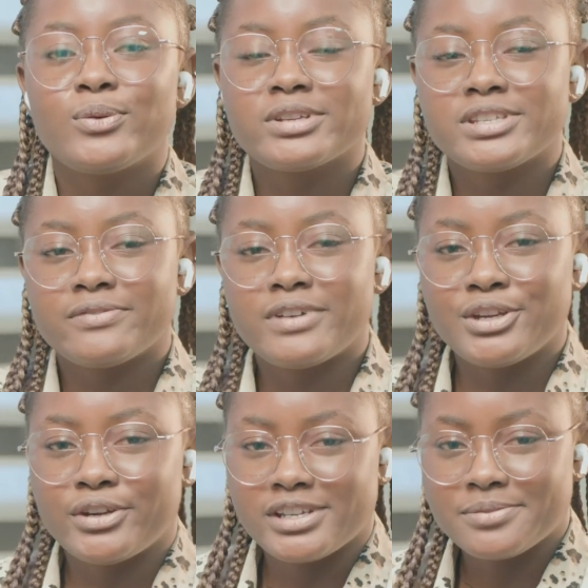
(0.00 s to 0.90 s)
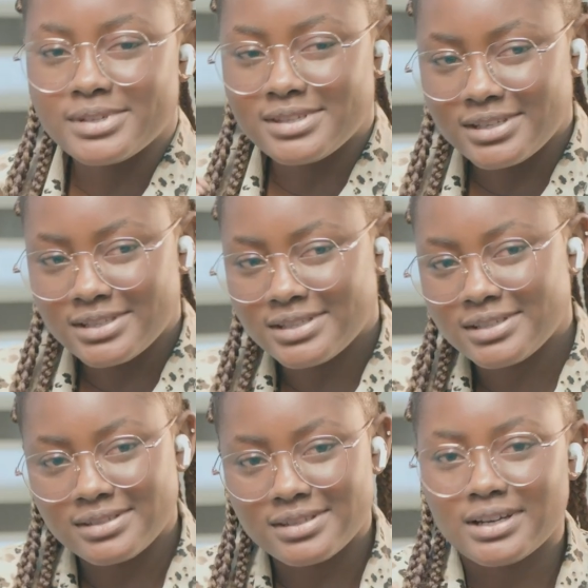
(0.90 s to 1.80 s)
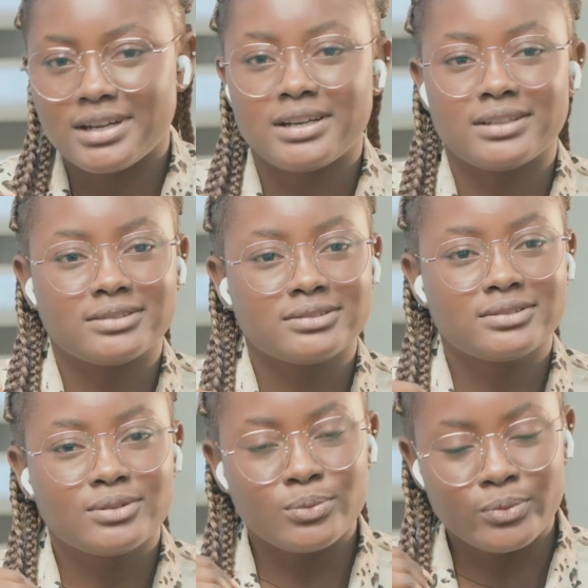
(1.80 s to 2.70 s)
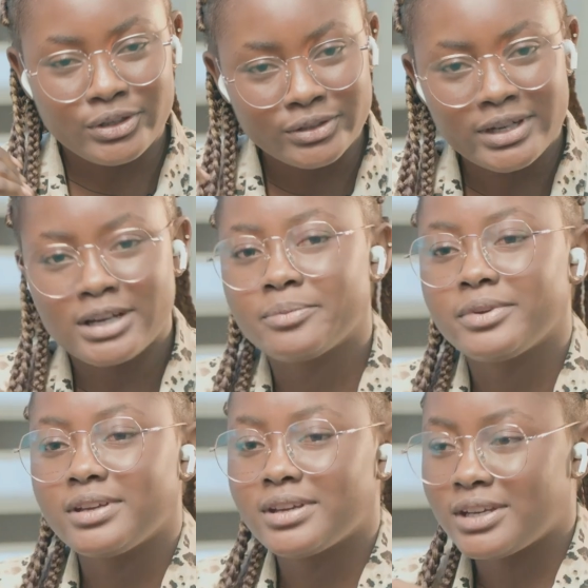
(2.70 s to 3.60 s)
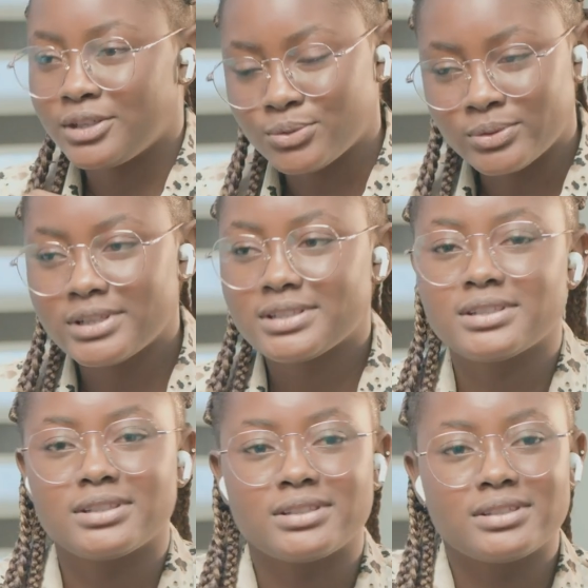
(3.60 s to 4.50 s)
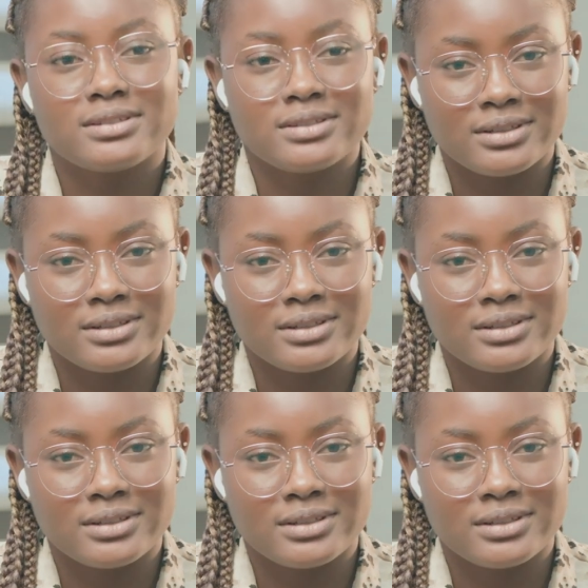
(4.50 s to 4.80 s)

Whatever your expectations are, when you come here, you will get it.